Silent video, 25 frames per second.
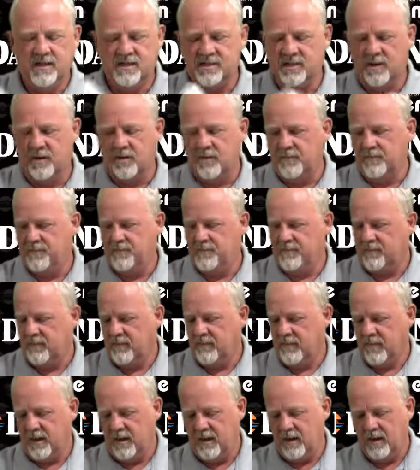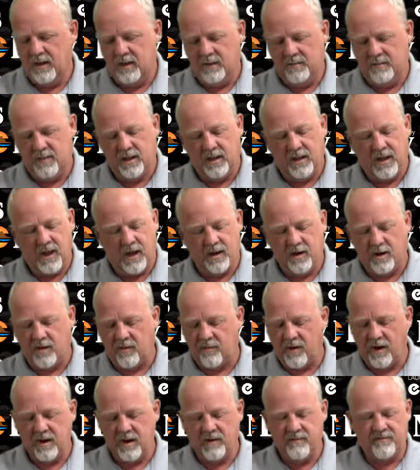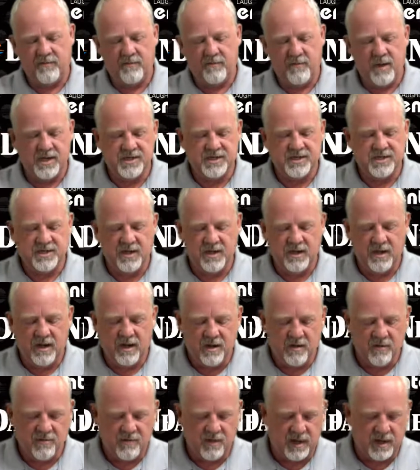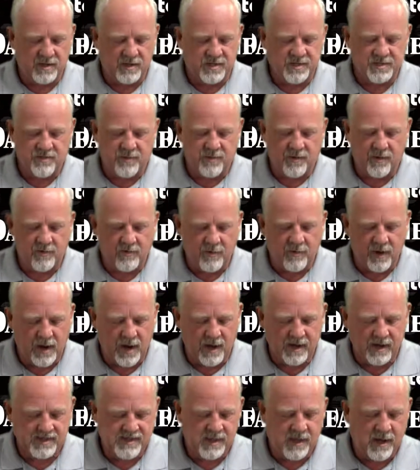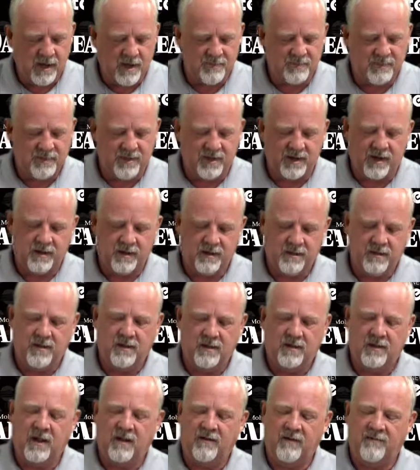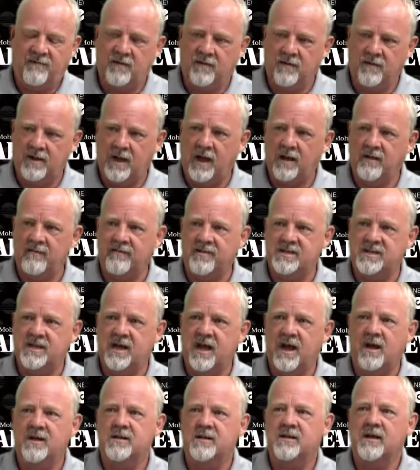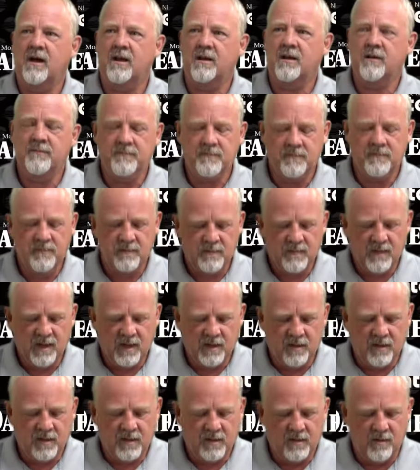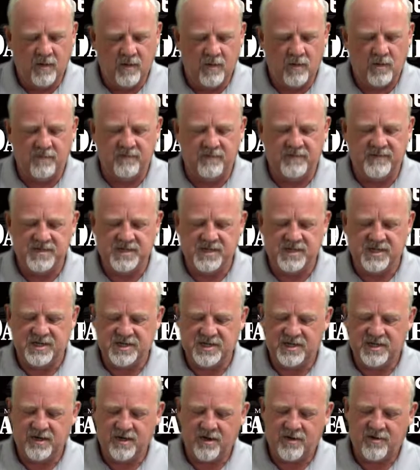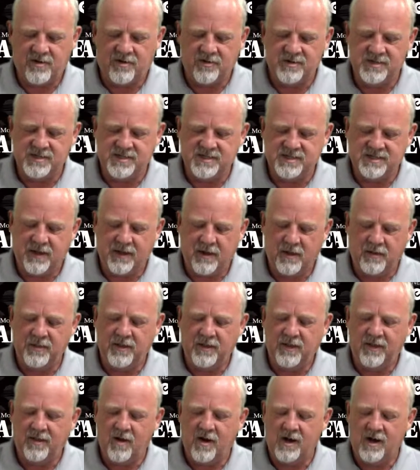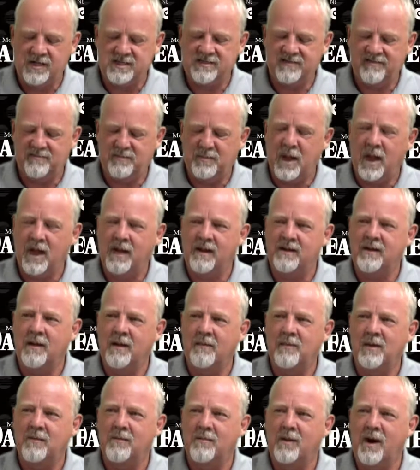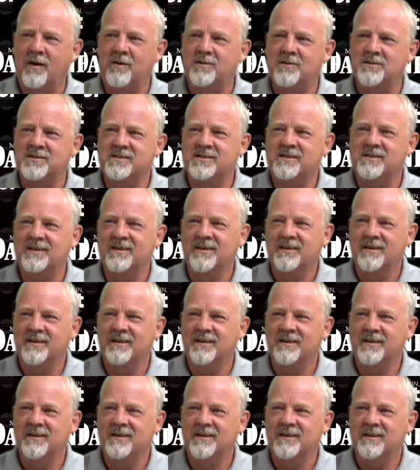So a lot of great information in here. We got a story right on top that I feel kind of attacked on. Local physician encourages healthy loss of pandemic pounds.